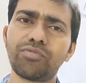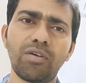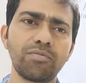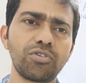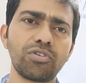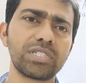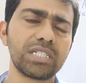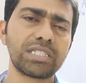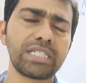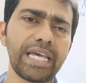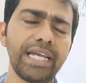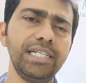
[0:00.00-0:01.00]
from
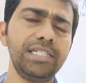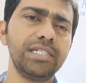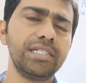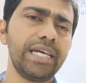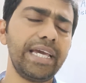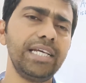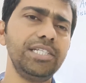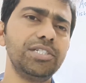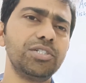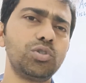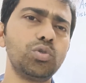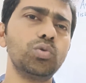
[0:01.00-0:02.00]
Chaucer's age
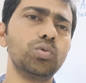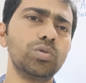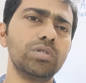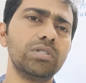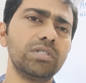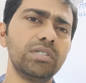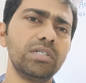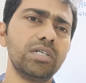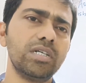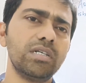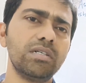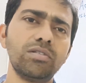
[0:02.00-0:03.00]
to
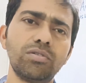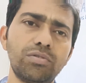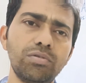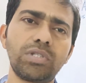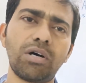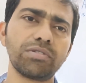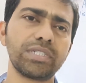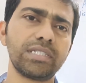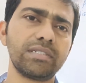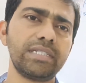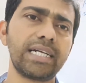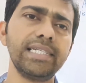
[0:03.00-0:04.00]
2000,
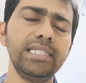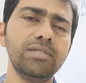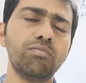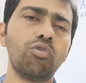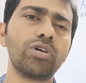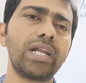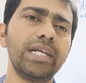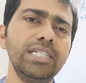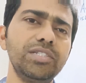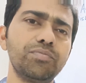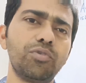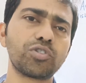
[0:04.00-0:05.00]
that is modern
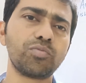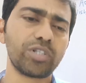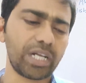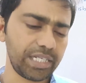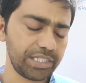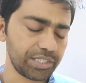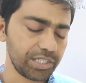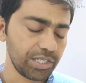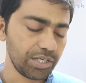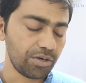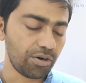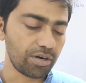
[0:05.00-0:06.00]
age, postmodern age.
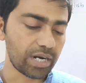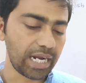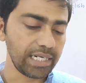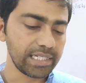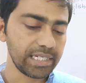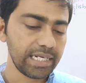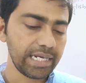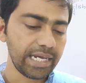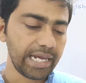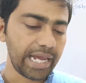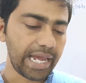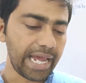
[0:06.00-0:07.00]
All right,
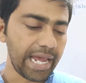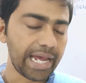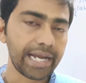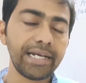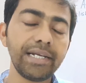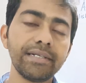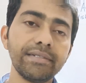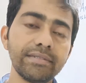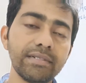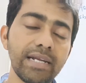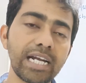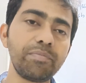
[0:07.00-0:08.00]
and
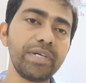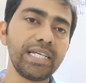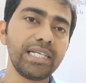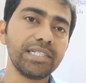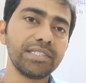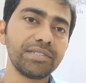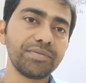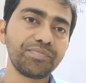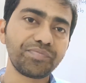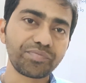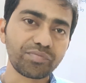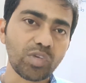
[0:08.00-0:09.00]
let me
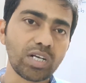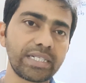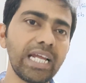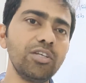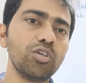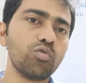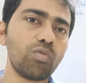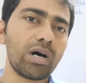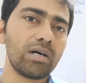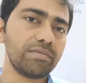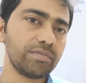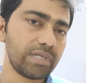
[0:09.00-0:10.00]
tell
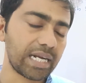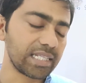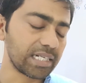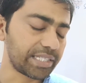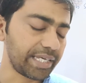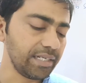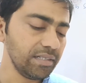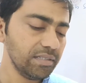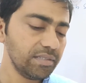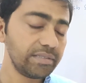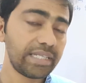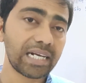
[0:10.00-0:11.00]
you another thing,
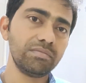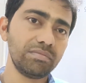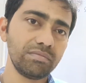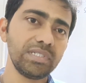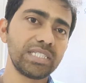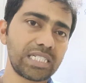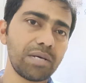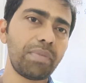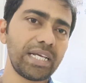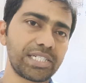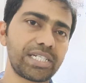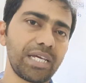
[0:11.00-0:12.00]
that step
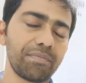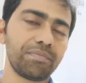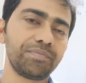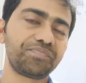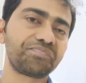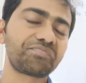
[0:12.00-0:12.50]
by step